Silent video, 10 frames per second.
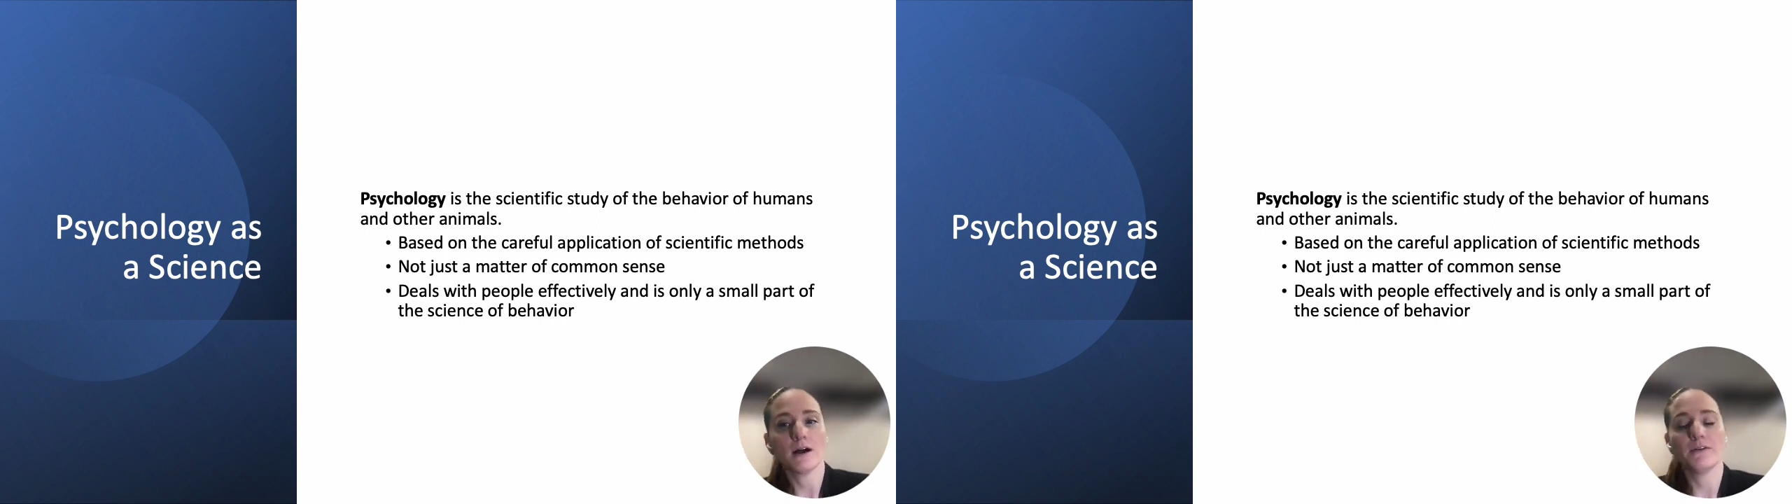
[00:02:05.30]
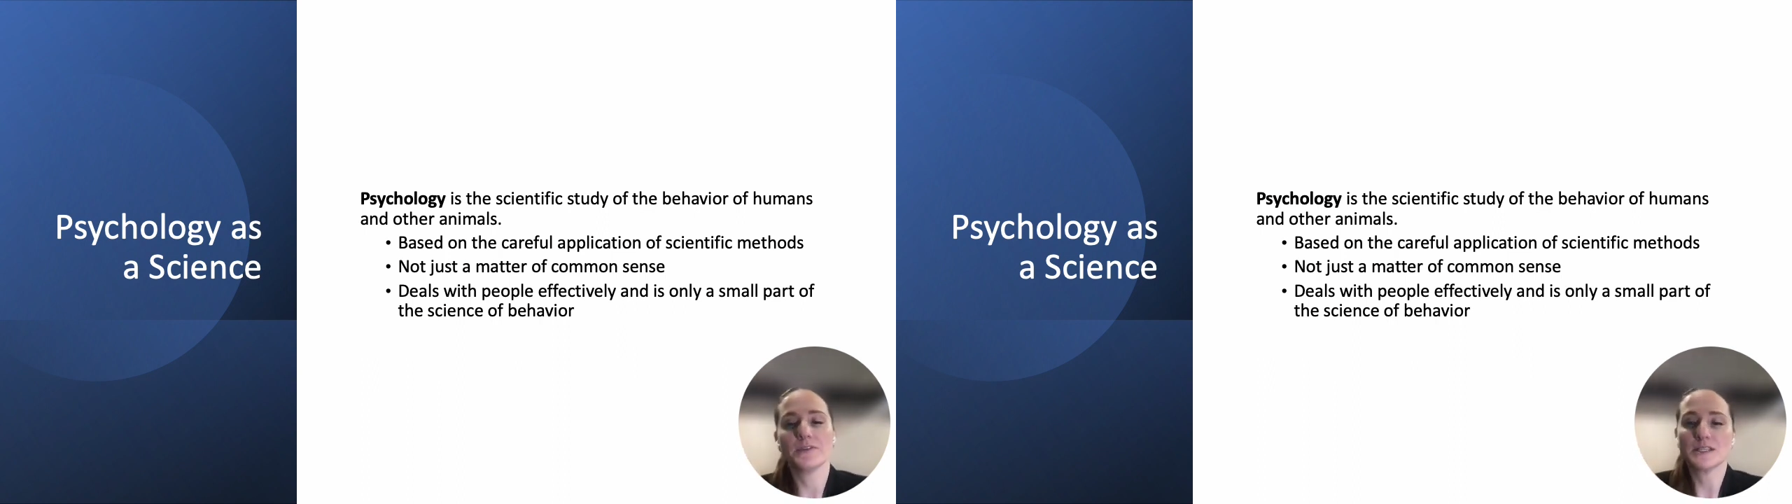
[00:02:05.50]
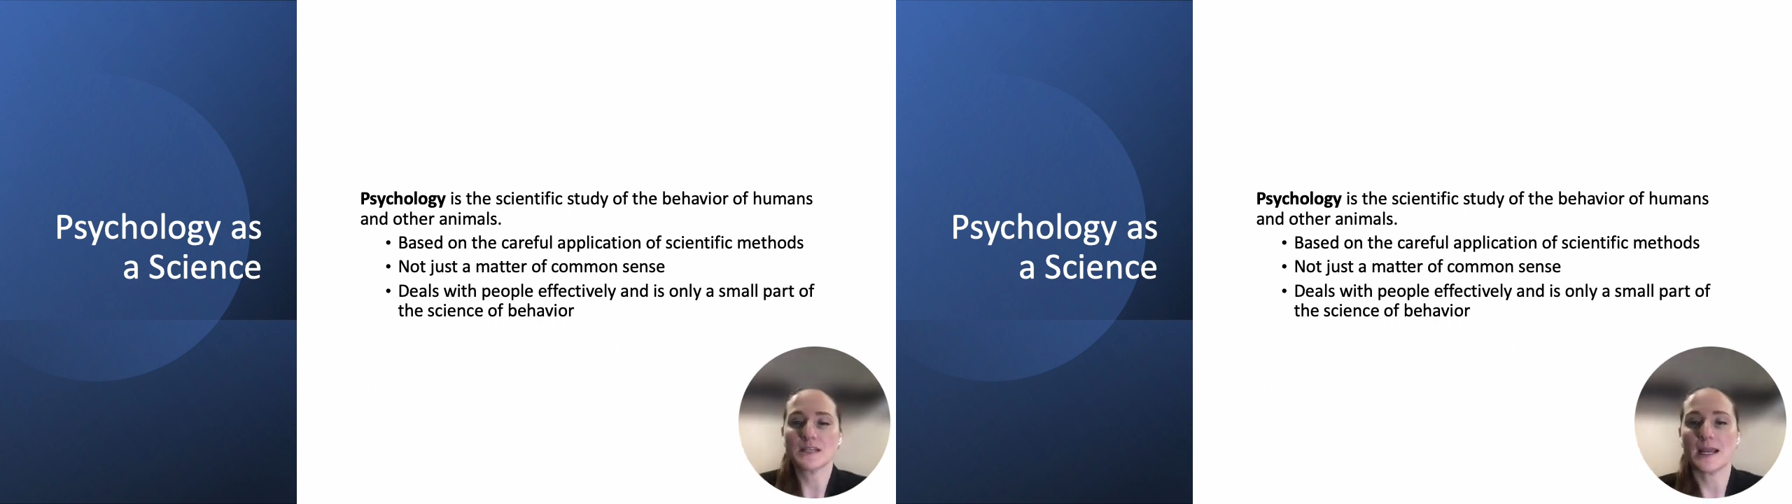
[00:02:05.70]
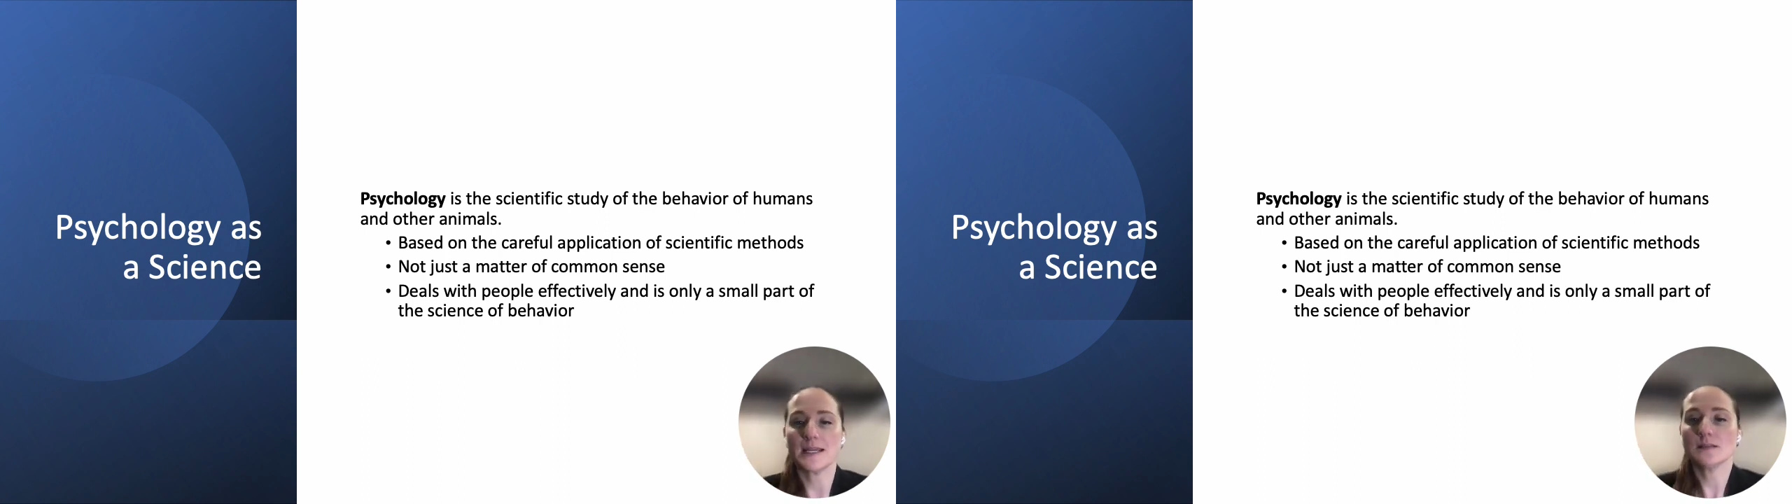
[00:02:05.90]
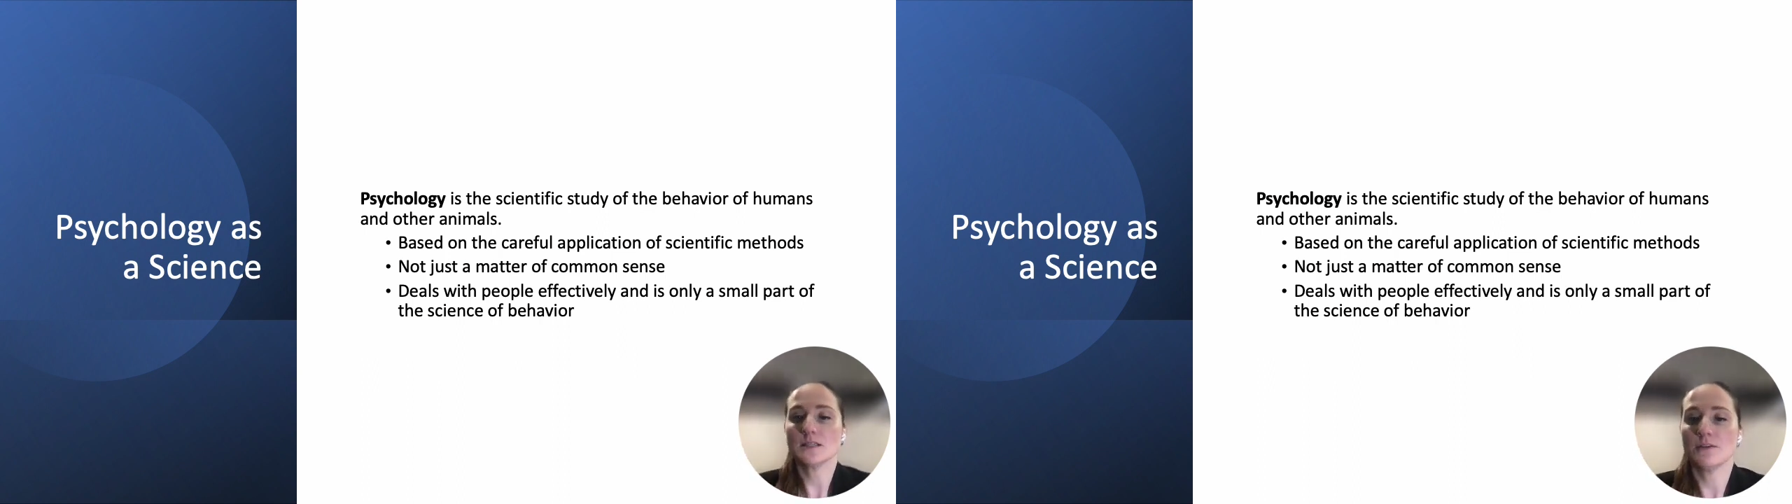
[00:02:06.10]
of the
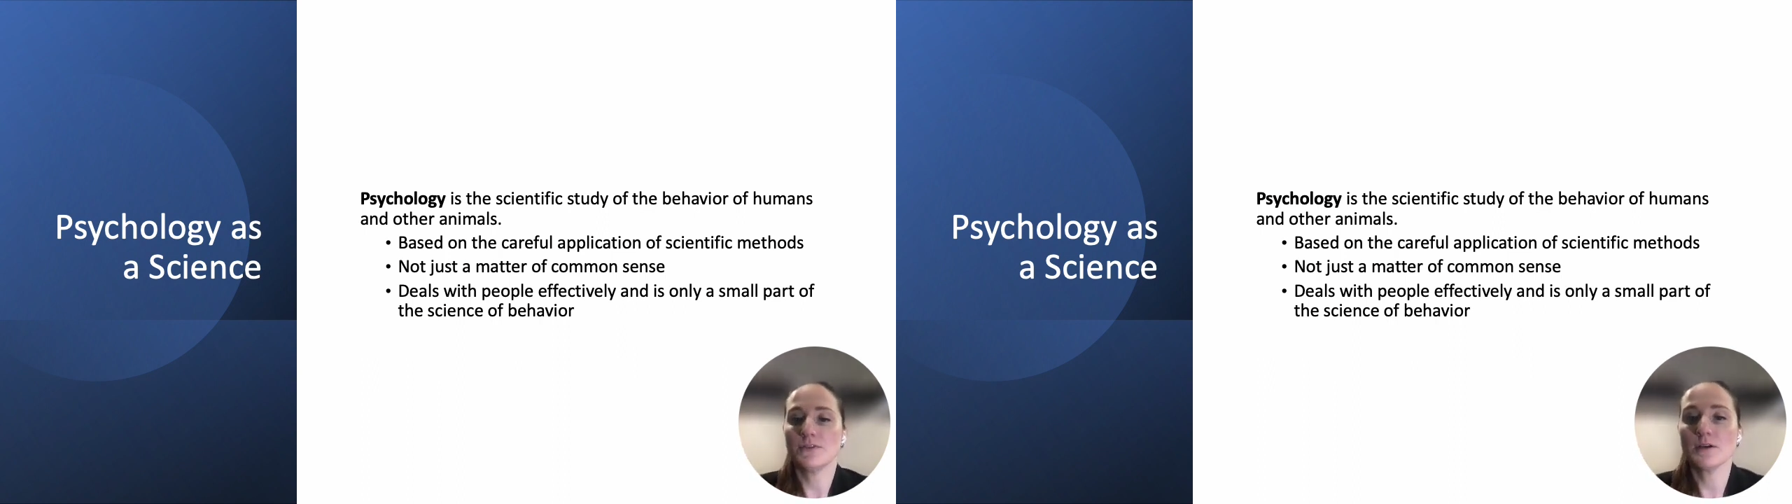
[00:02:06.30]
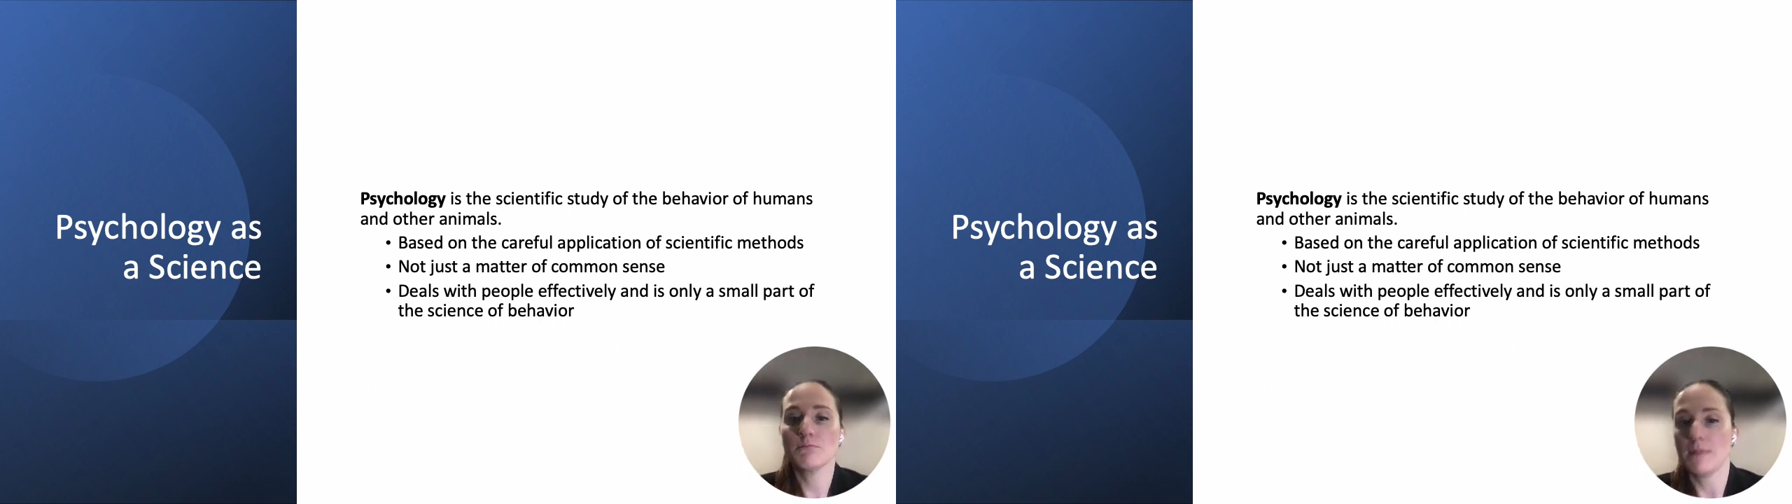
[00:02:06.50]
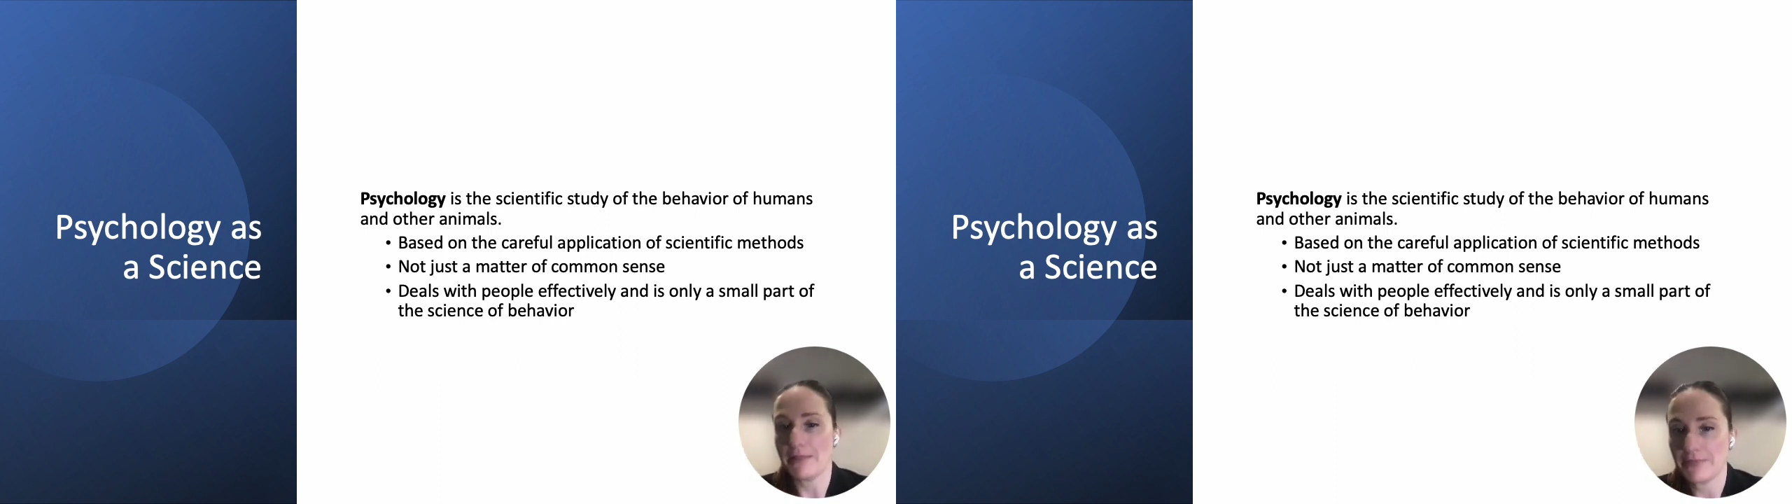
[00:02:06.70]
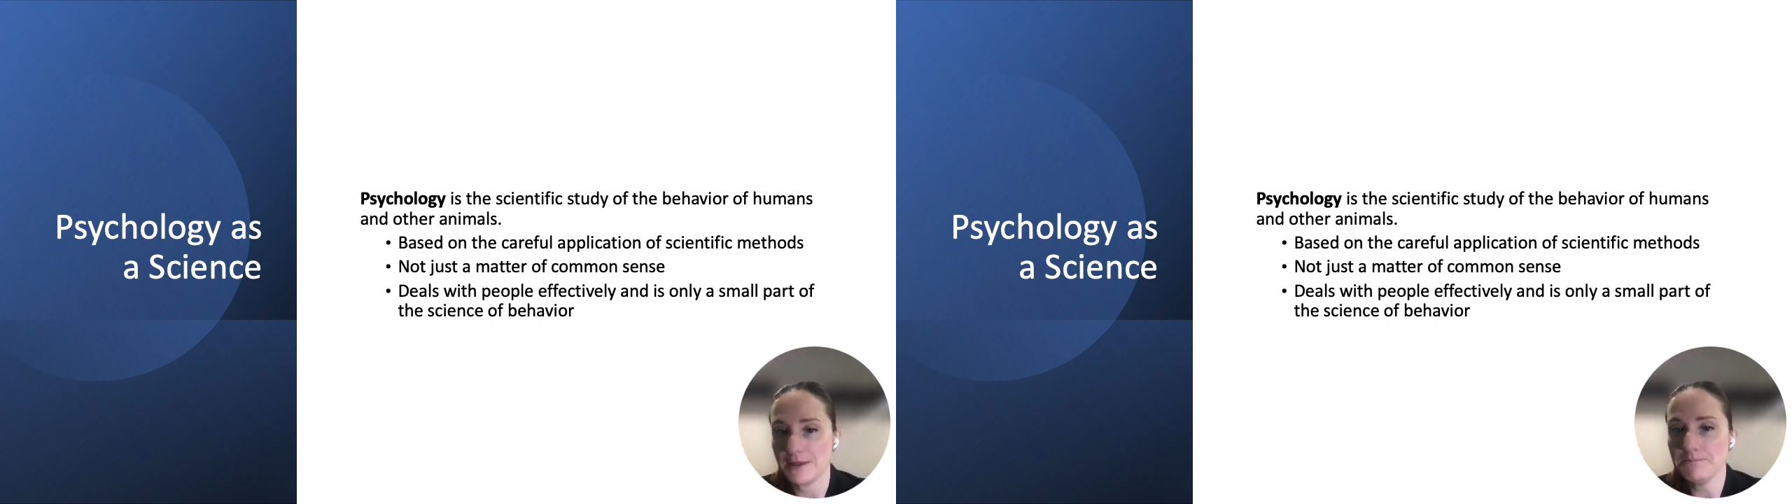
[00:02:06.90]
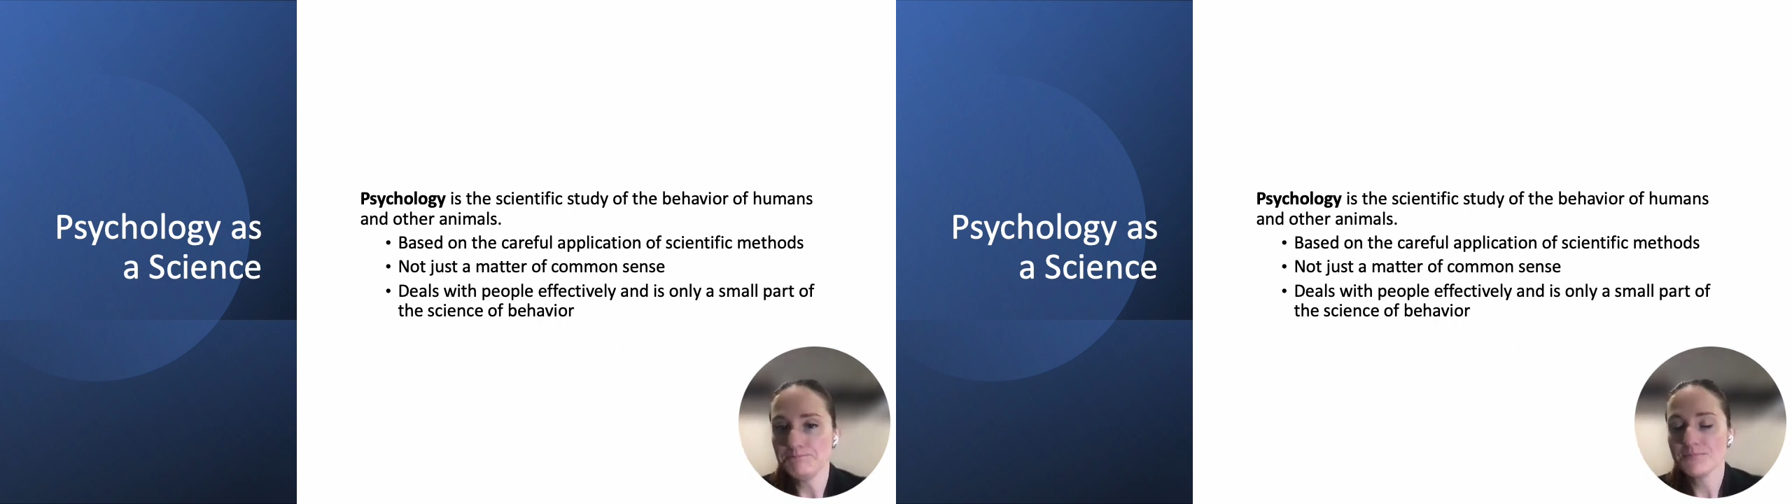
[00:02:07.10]
scientific
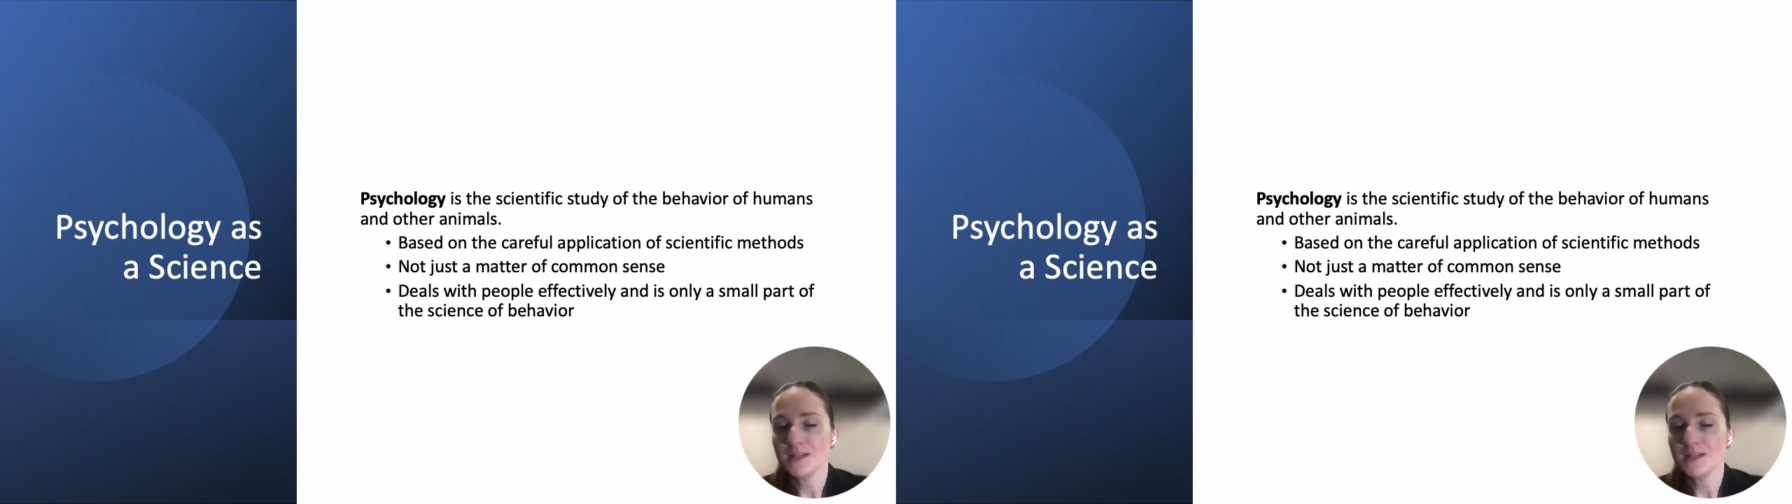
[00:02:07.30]
method.